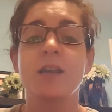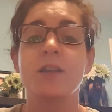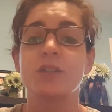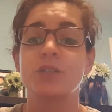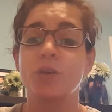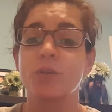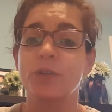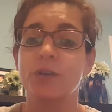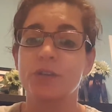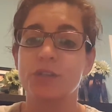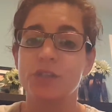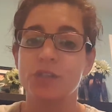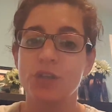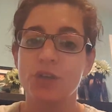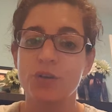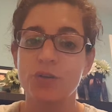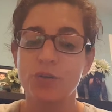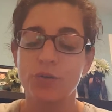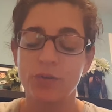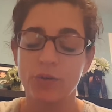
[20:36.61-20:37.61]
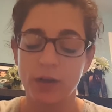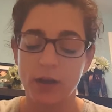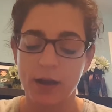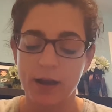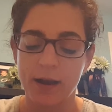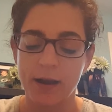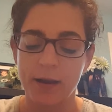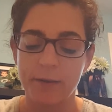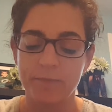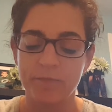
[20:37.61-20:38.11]
So there's 2
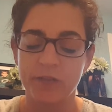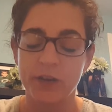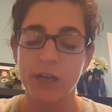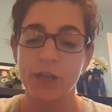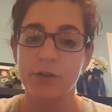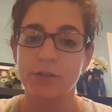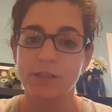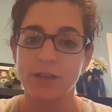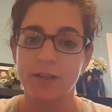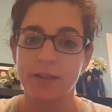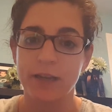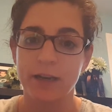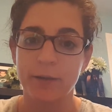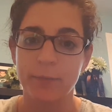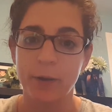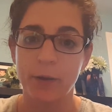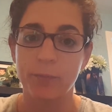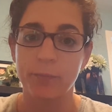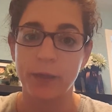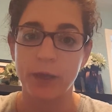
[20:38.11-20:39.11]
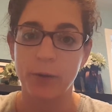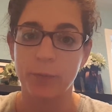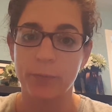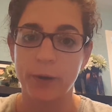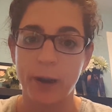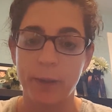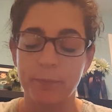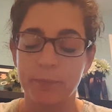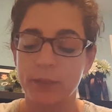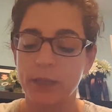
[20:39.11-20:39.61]
videos on there about meal
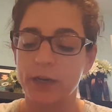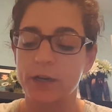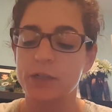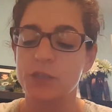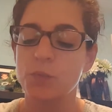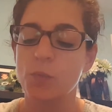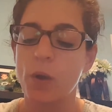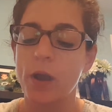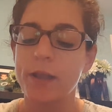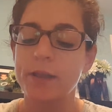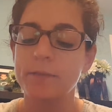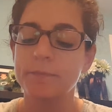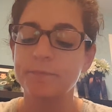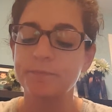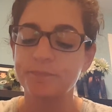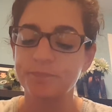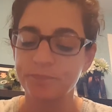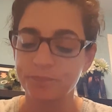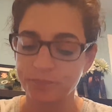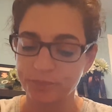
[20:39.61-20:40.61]
prep. There's one